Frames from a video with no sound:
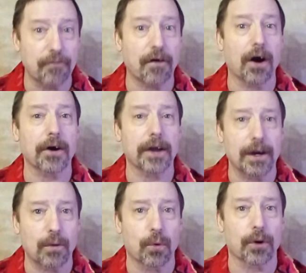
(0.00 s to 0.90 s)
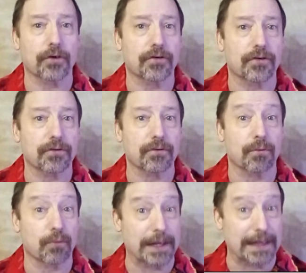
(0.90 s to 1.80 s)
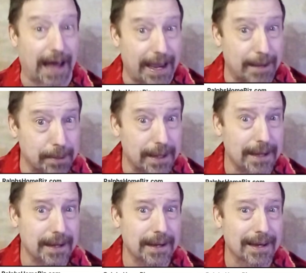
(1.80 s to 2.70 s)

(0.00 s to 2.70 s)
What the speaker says: far, it works reliably.